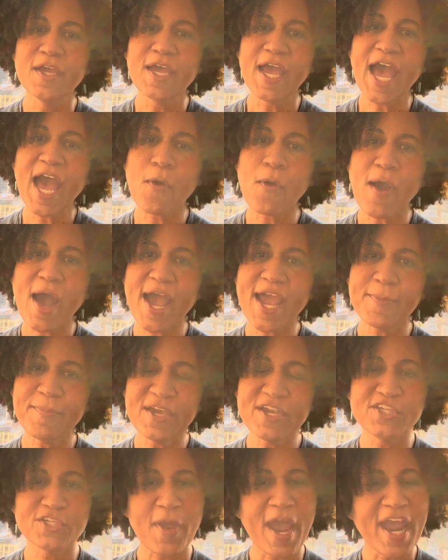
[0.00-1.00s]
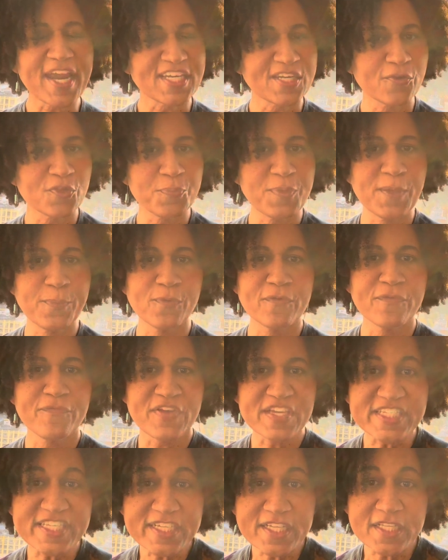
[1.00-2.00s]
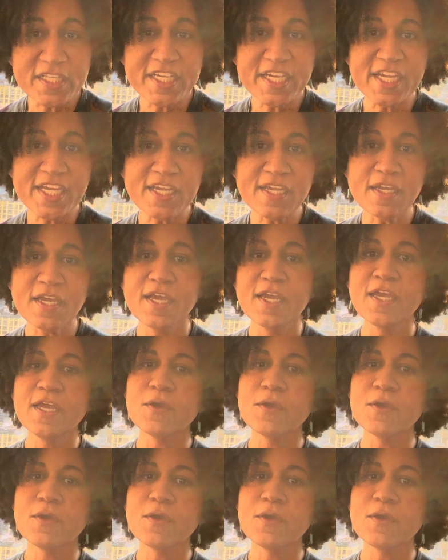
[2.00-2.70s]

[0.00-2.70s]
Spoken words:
how I'm interacting with people physically,